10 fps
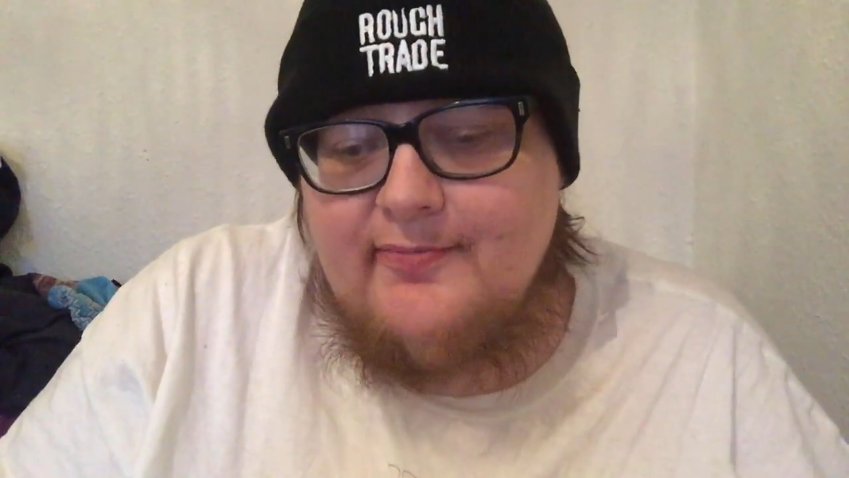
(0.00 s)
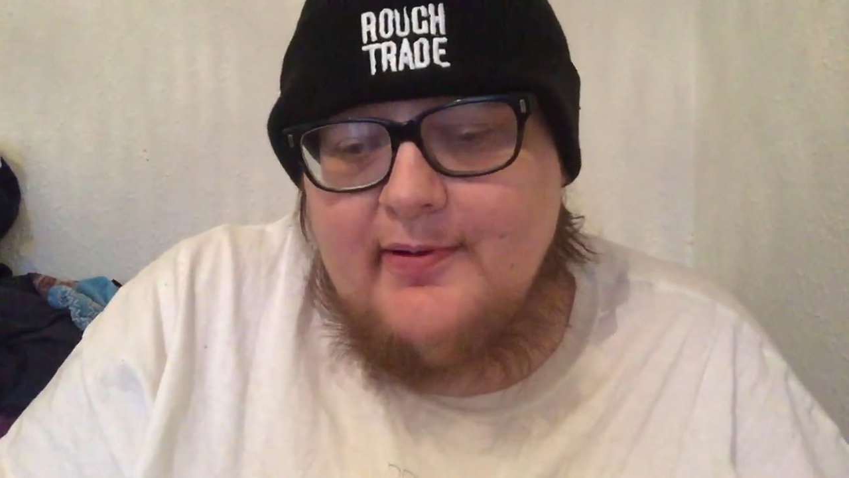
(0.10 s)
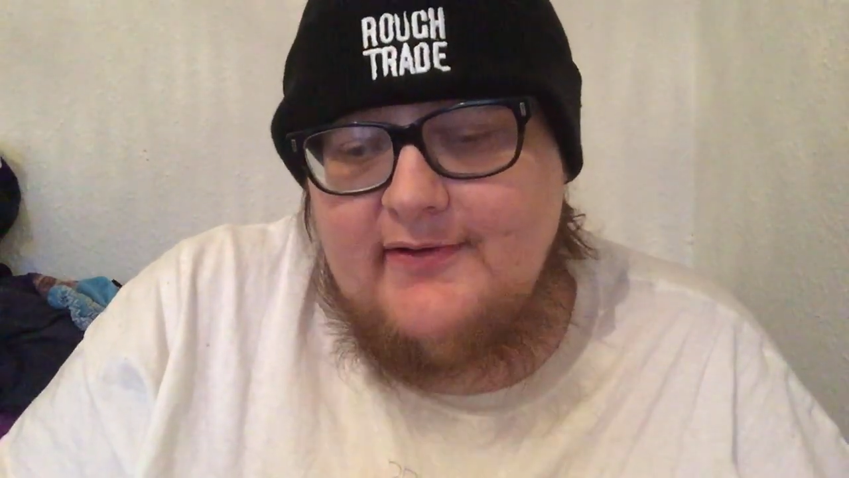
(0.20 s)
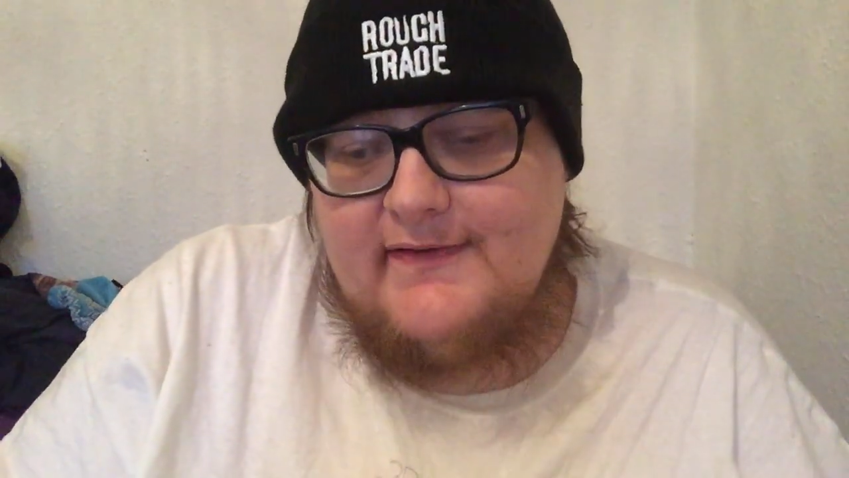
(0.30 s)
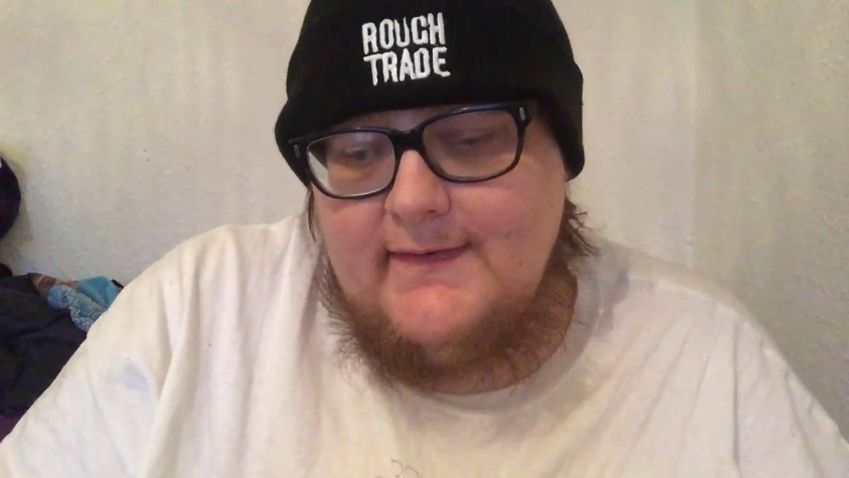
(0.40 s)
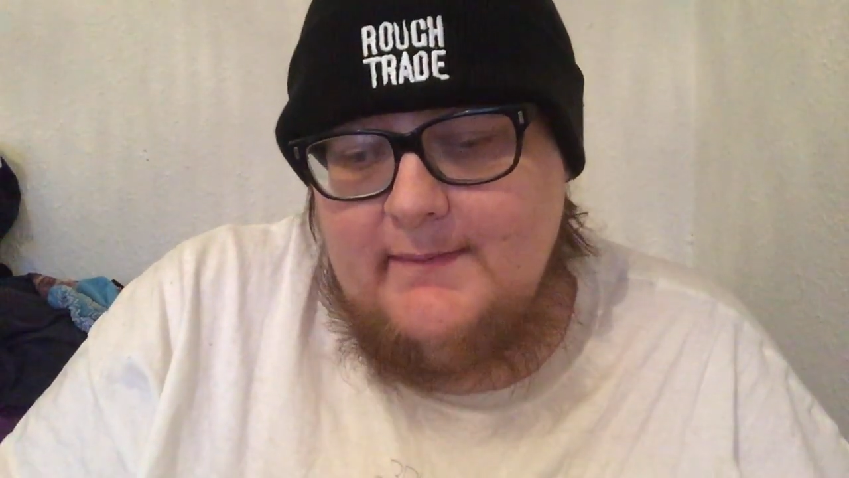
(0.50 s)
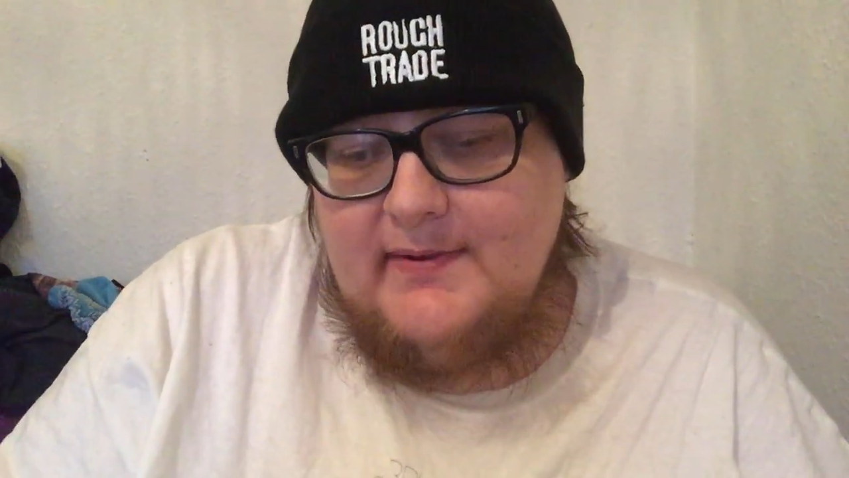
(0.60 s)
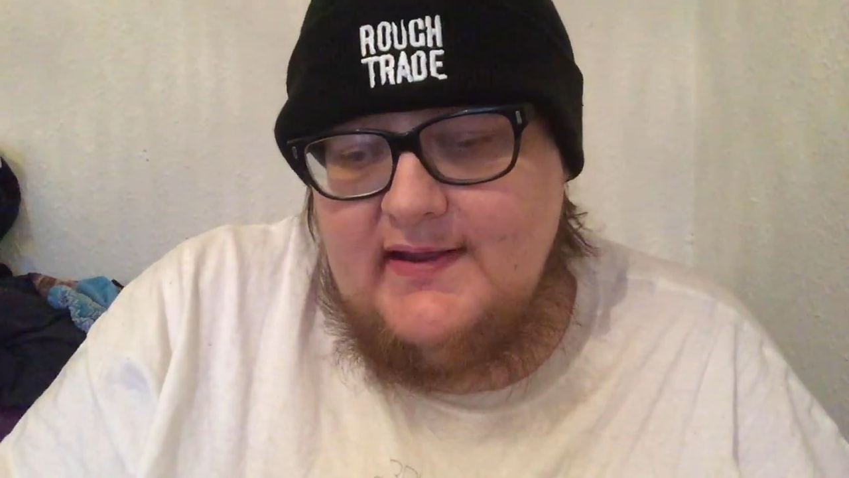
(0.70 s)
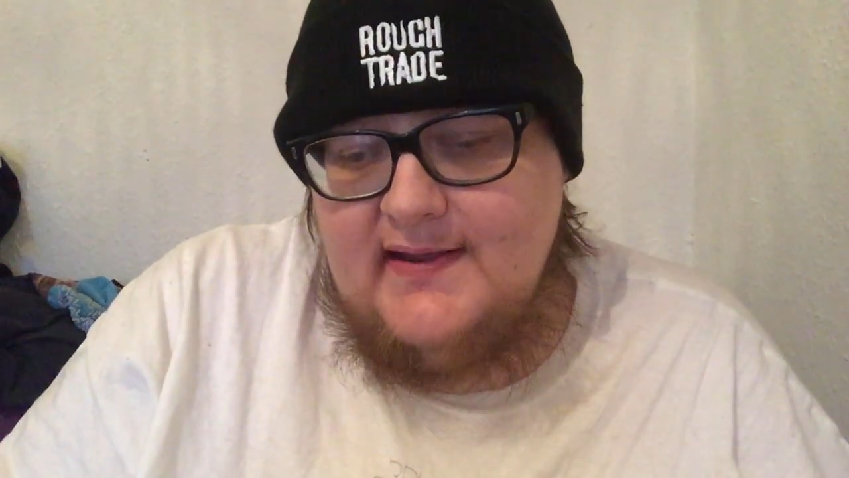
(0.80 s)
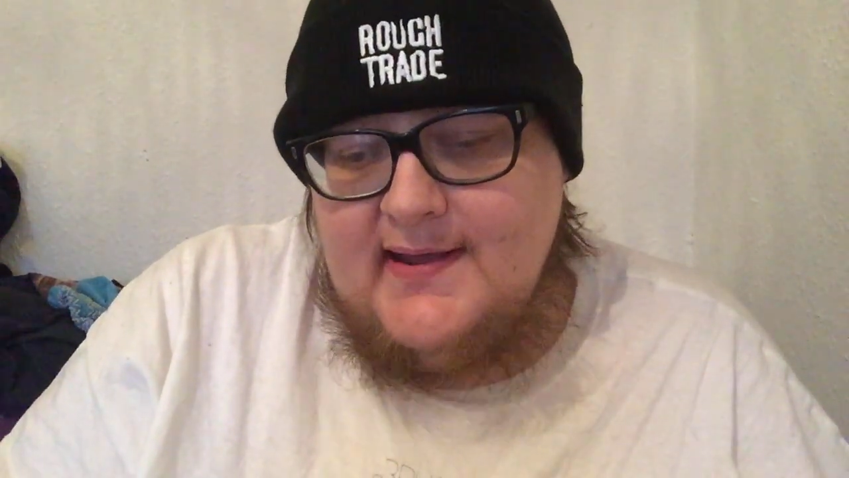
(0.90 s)
but to
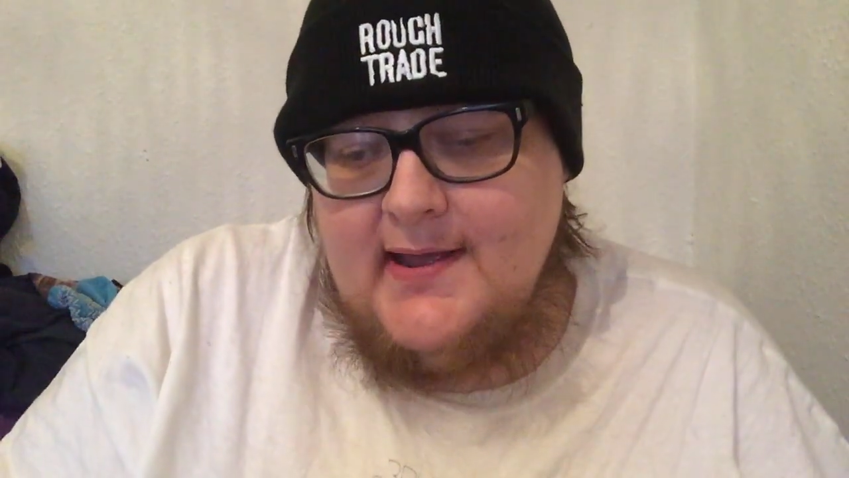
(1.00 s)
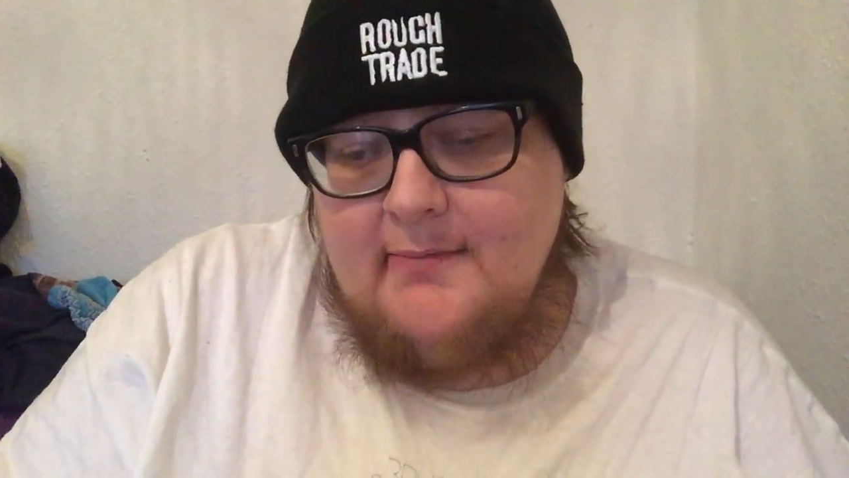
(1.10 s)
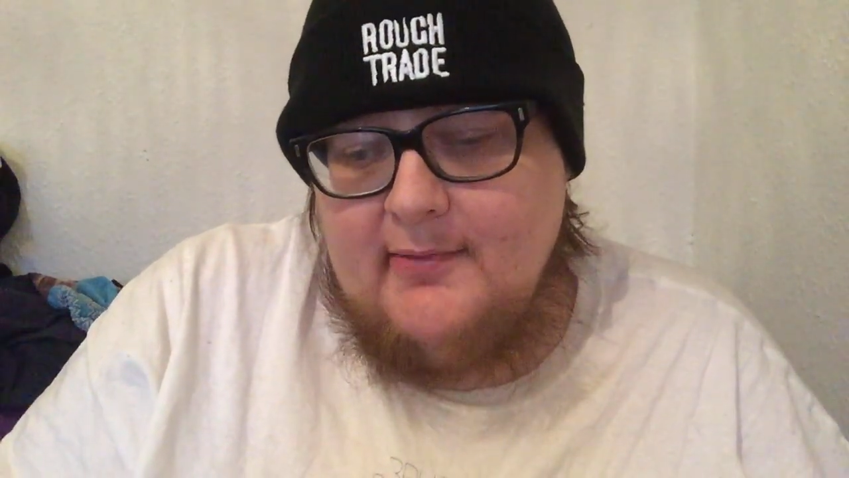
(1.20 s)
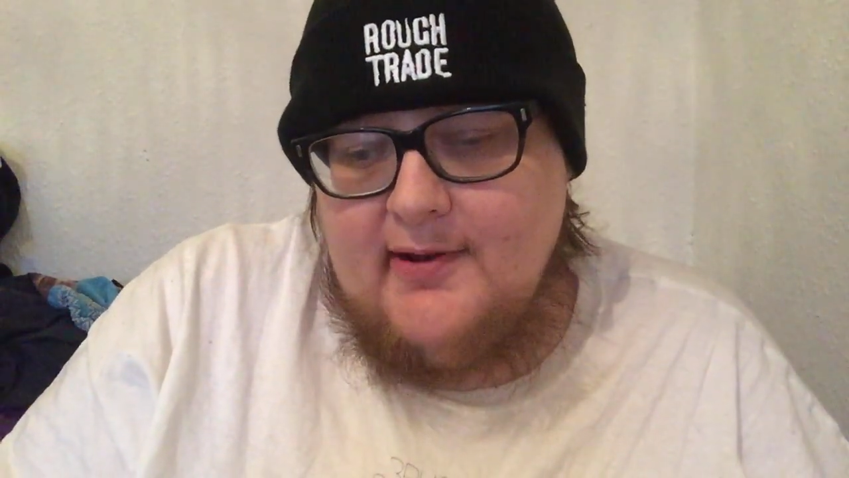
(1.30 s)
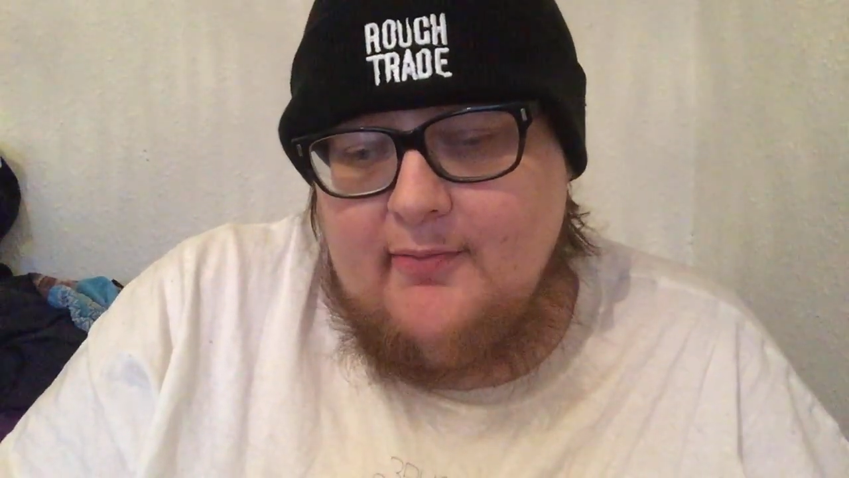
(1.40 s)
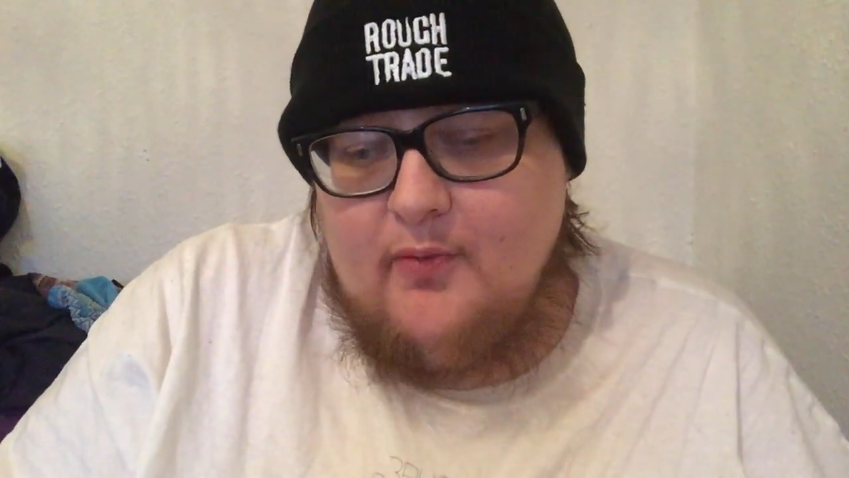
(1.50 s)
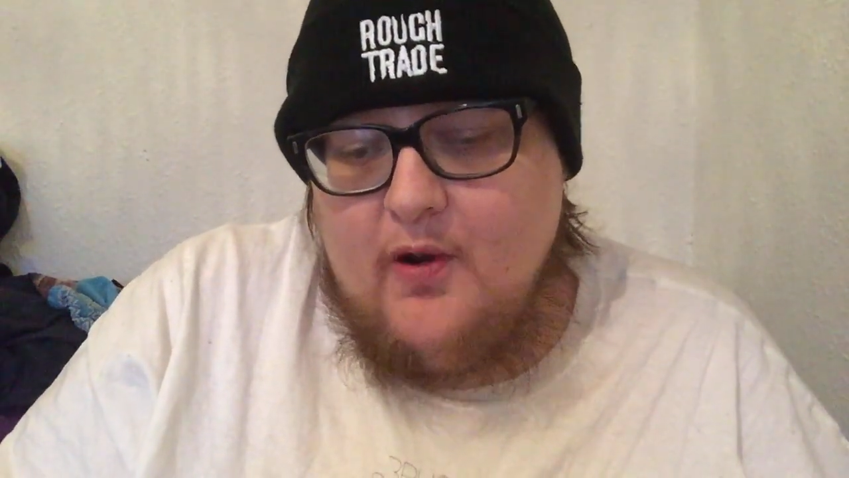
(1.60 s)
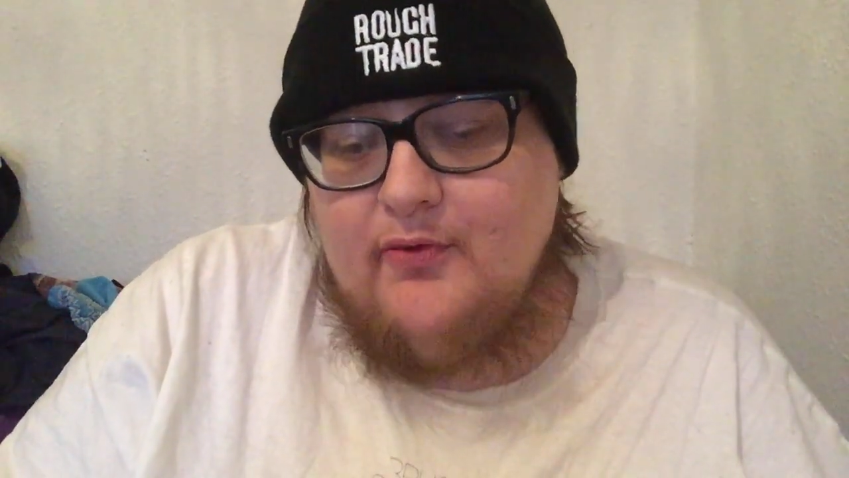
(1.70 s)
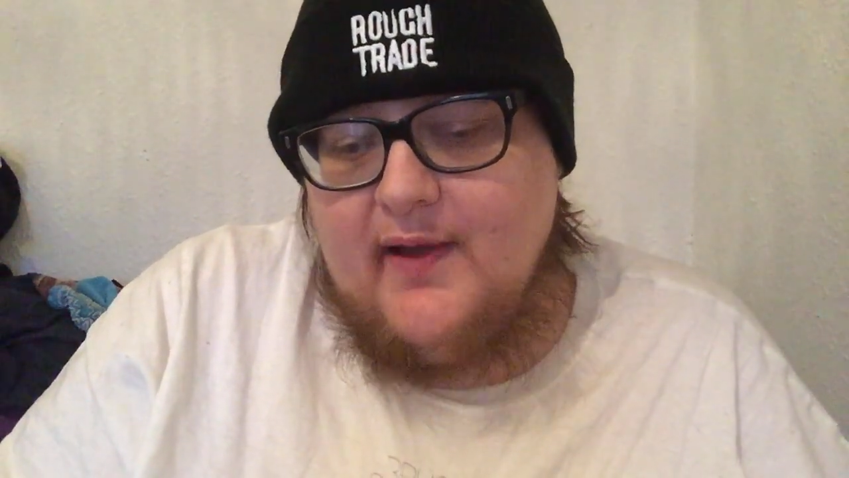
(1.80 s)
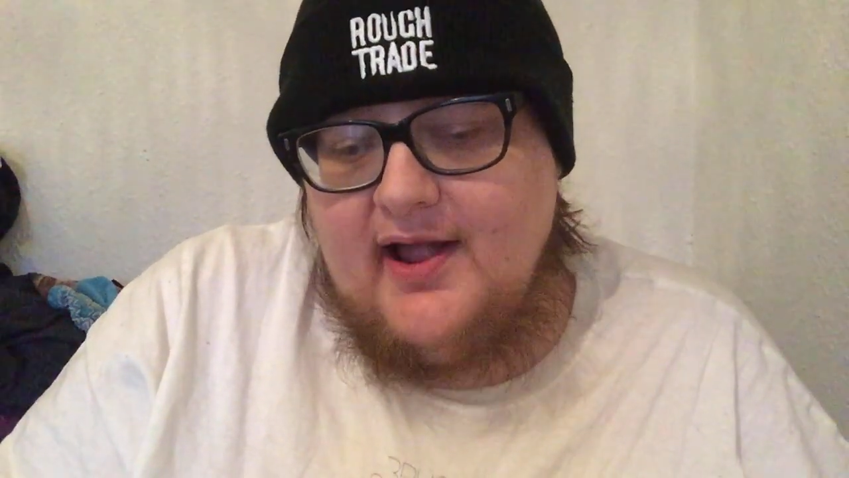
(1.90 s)
be my number
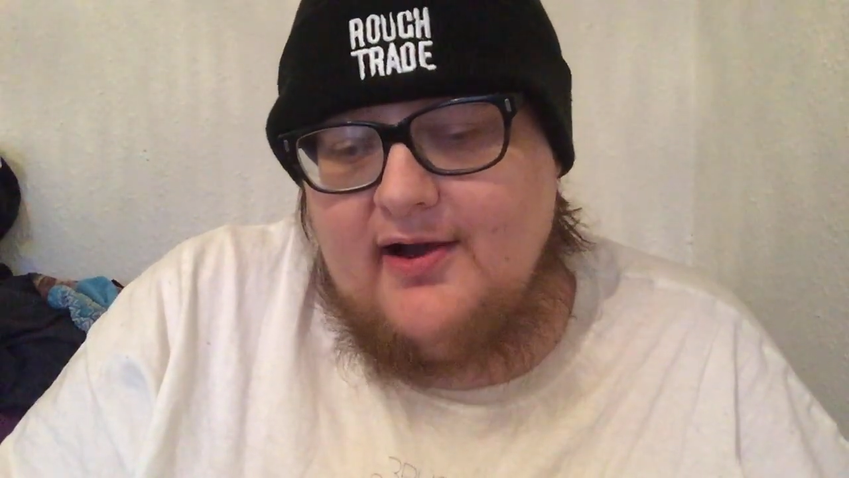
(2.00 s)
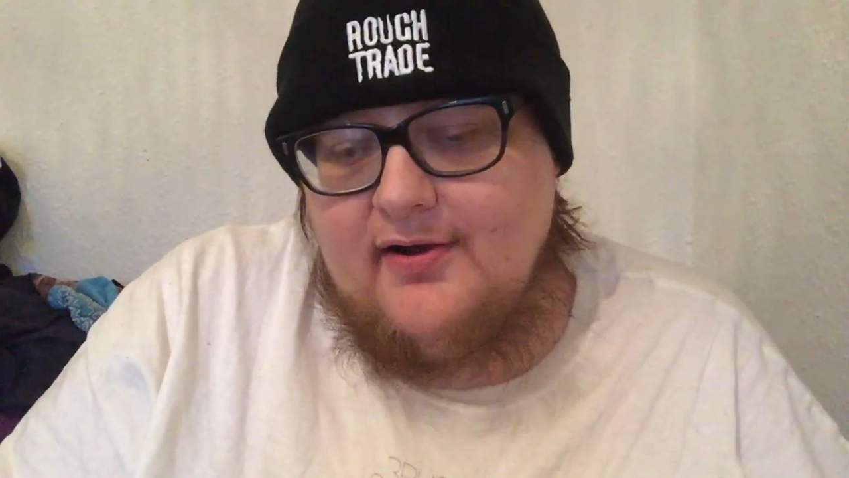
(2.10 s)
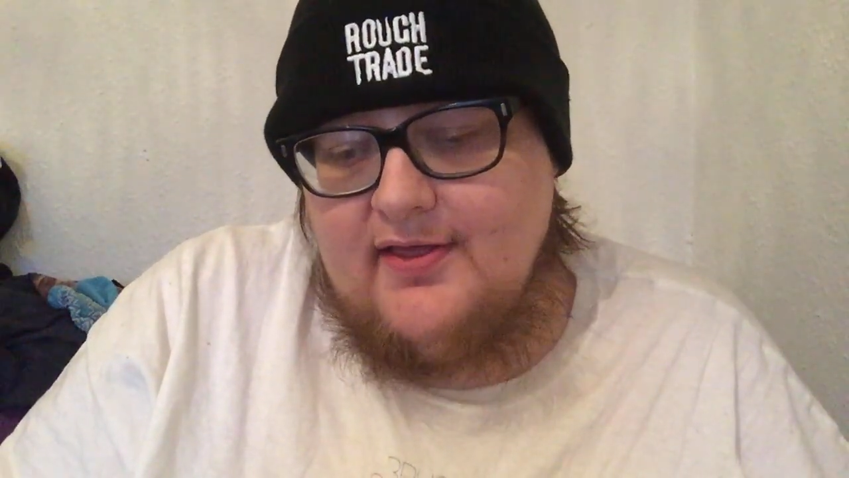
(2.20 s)
one record